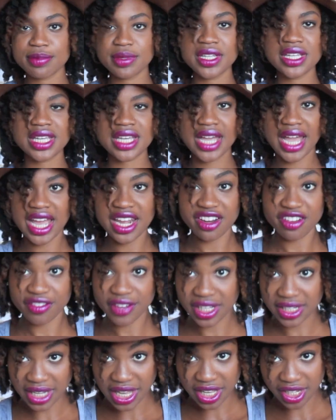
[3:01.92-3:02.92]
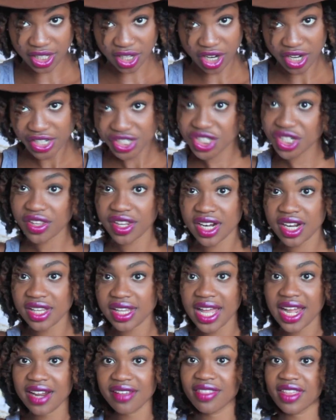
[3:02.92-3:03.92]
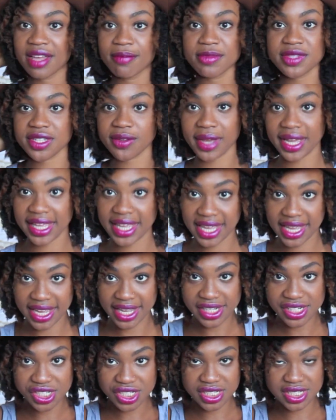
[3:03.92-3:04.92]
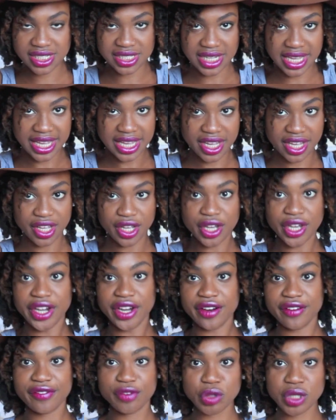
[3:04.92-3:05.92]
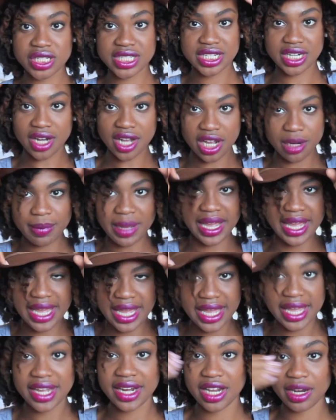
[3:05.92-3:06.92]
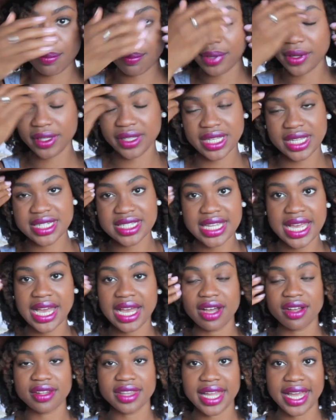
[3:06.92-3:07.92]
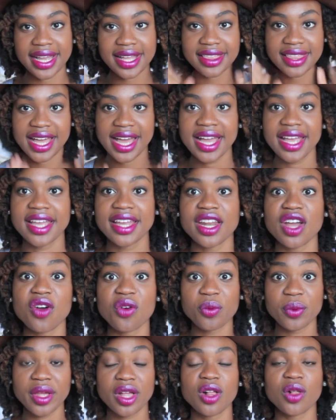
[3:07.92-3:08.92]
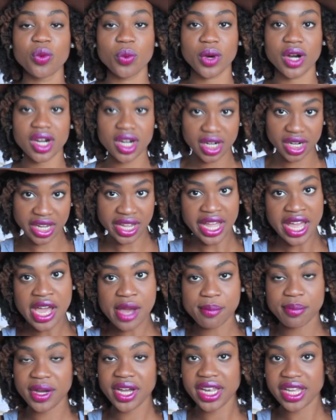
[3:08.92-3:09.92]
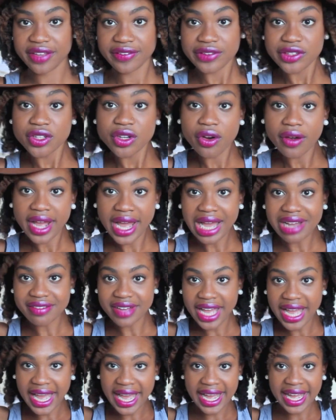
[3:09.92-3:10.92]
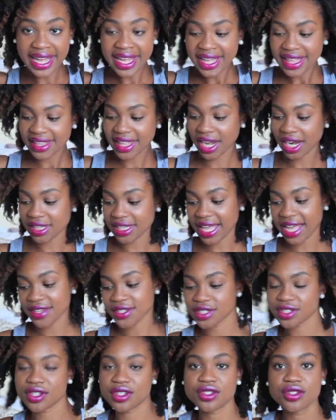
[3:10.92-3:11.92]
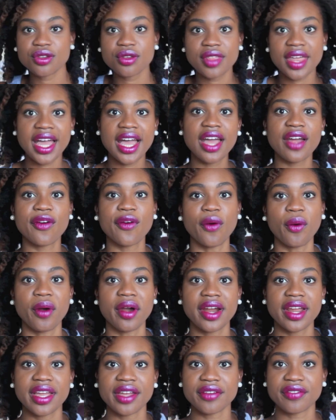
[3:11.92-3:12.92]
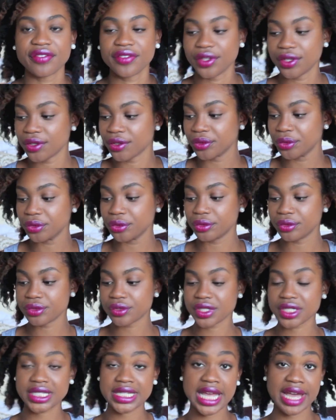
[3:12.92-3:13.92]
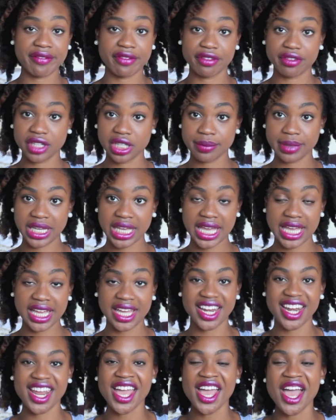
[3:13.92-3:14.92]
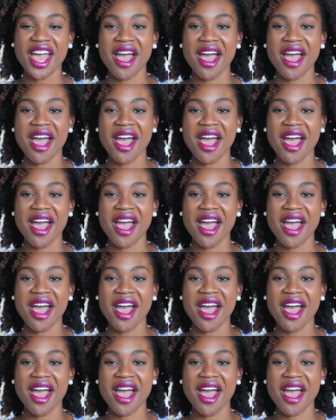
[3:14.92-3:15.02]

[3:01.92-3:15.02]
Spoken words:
to be kind of a lot larger than a lot of them, so I can just like force it on my head and pull it down like that, and it will work. But if you don't have a hat that allows you to do that, or if you just have a really big head,